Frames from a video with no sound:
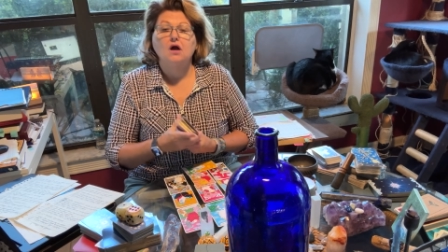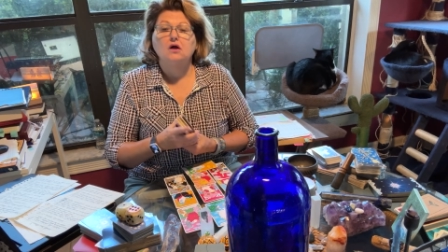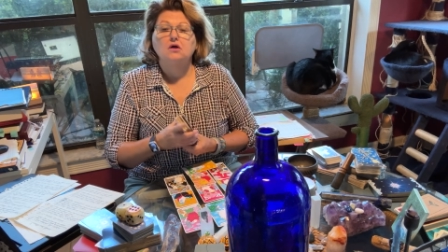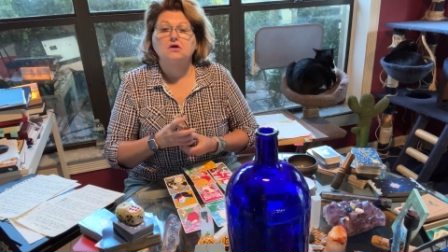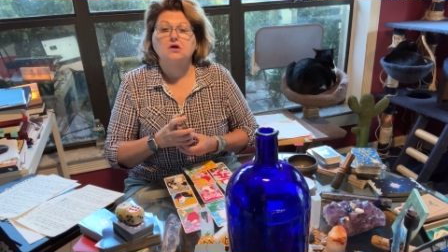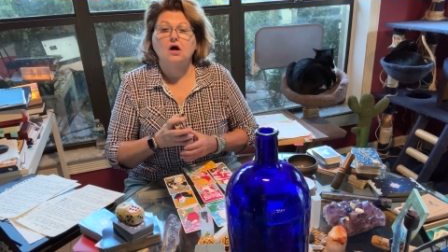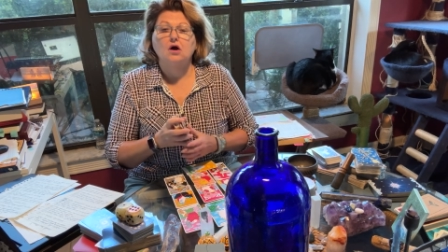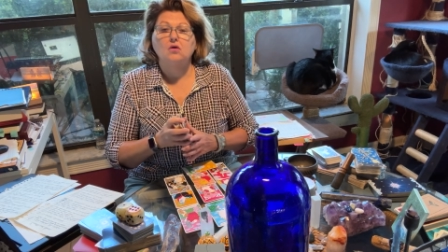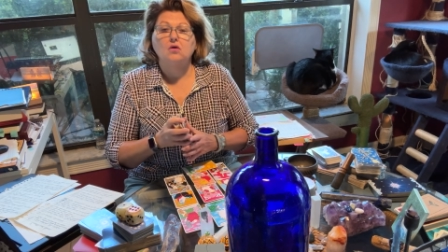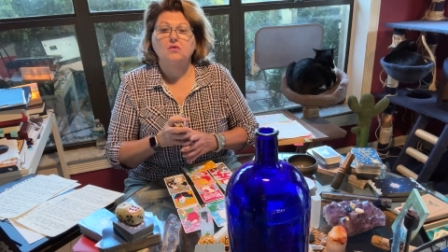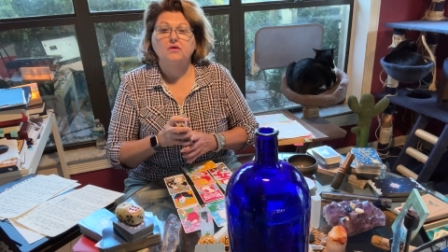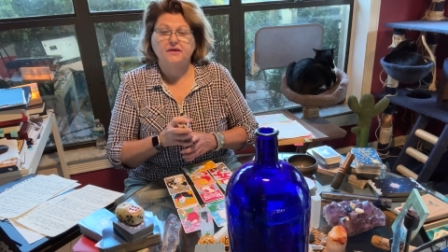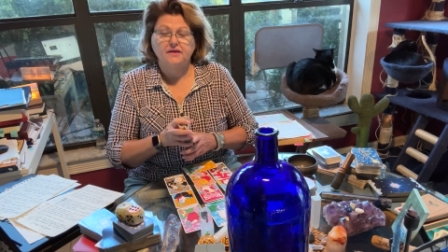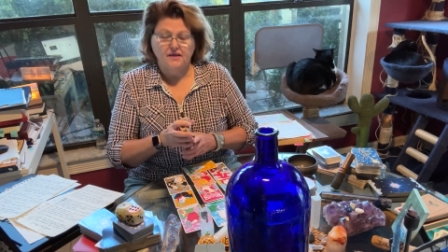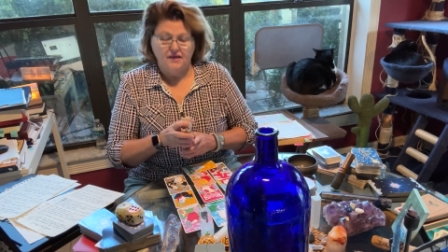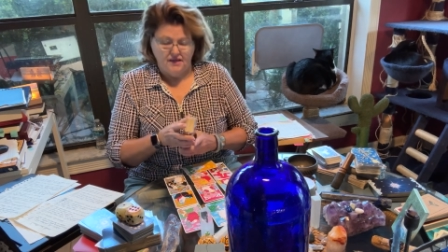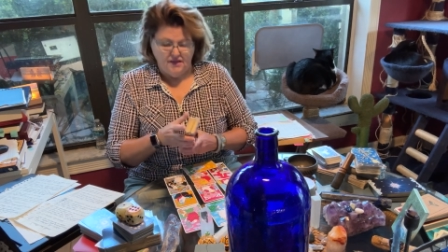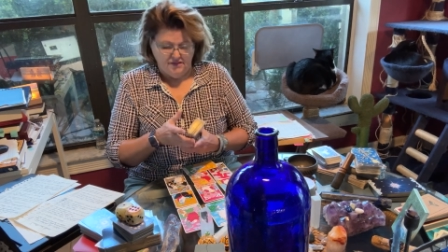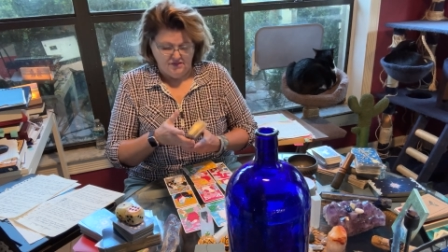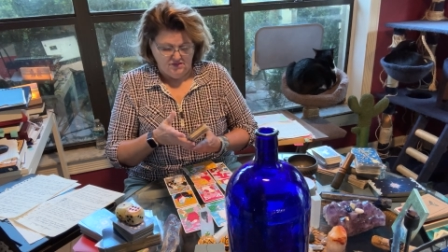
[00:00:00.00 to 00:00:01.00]
Going
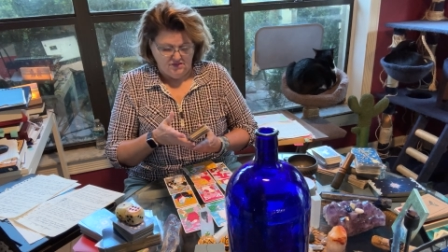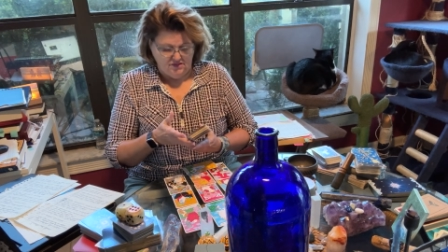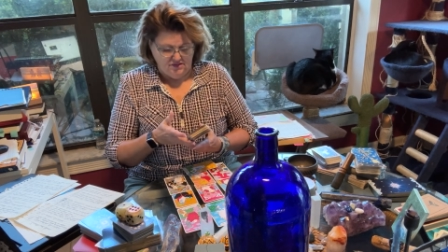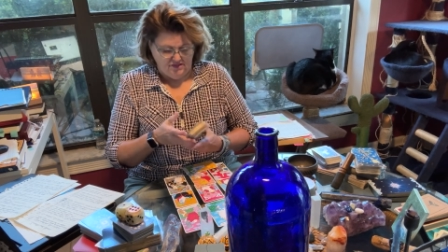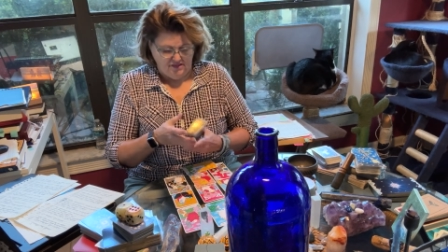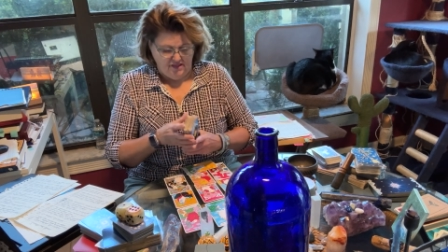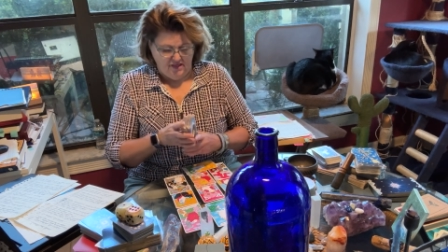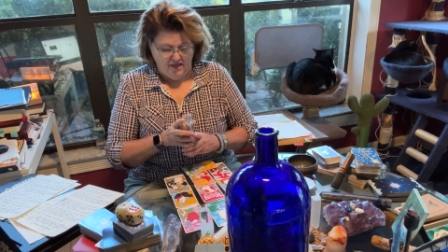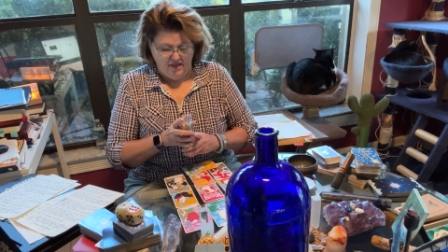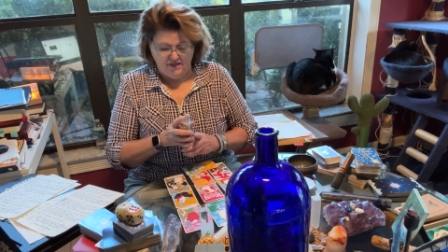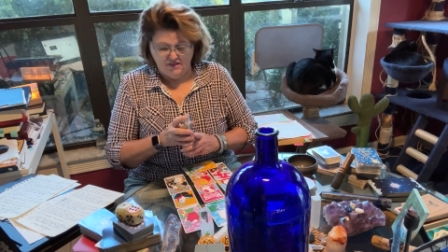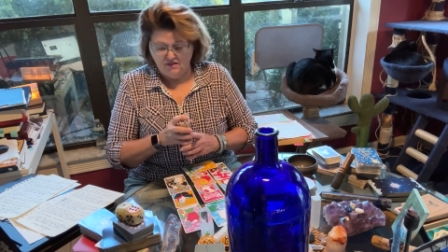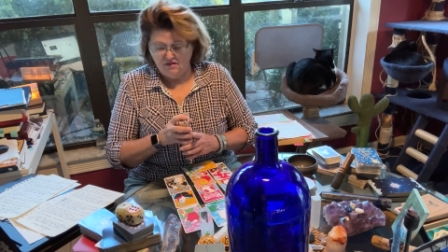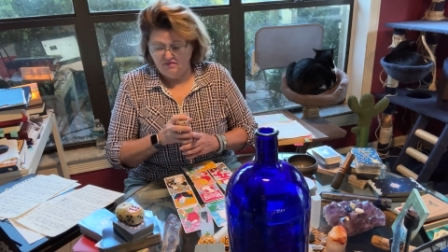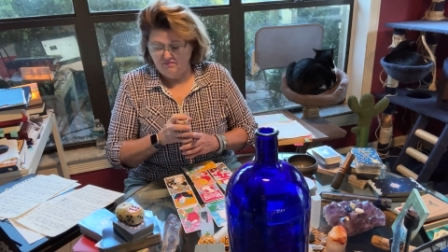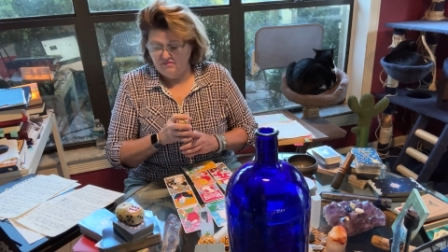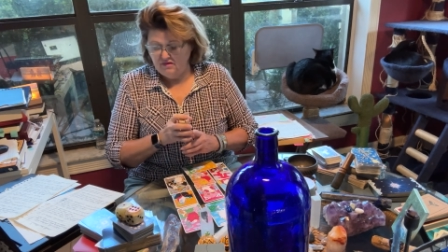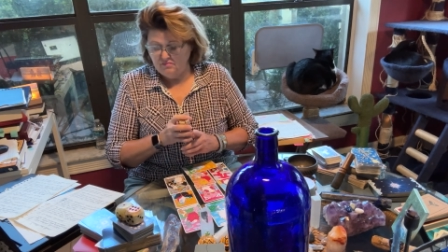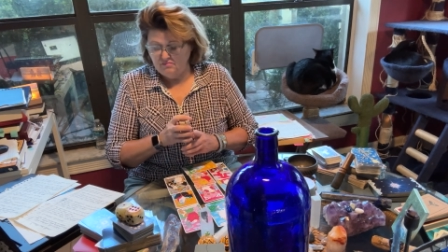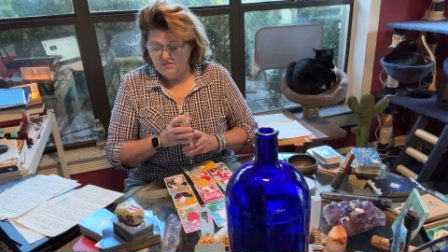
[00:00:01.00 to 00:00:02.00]
into the end of
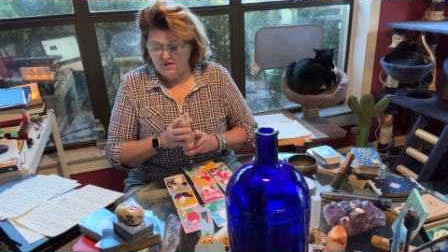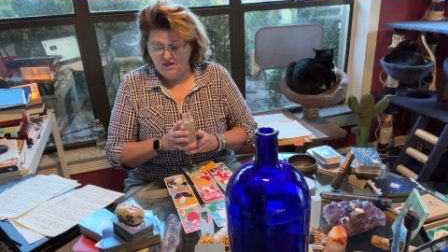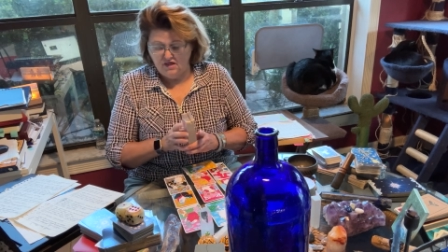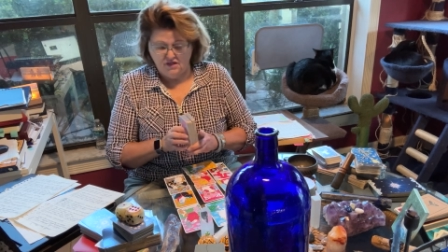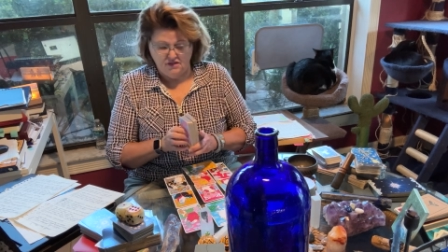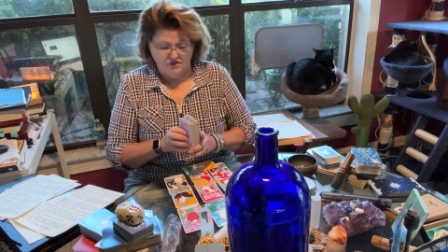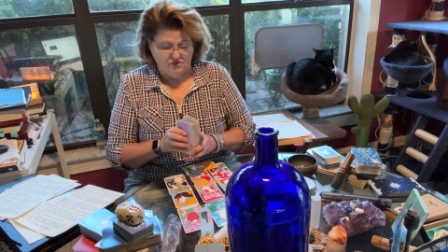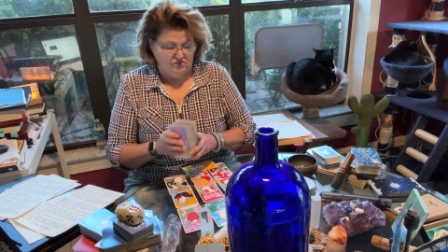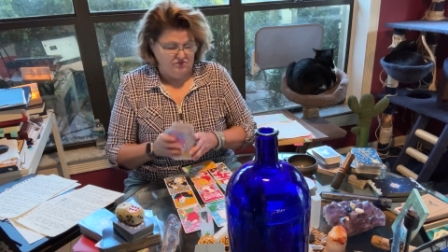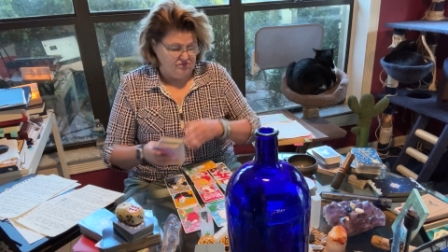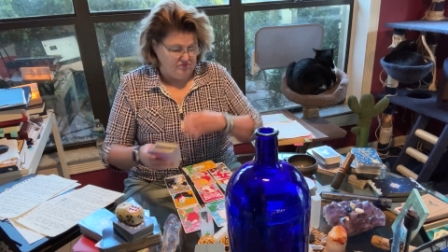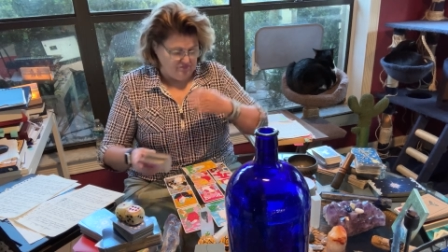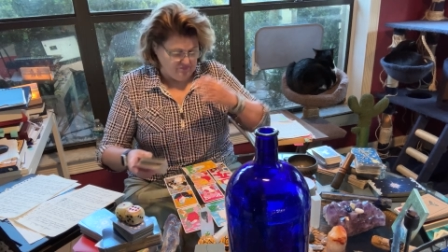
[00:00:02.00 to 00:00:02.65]
the month,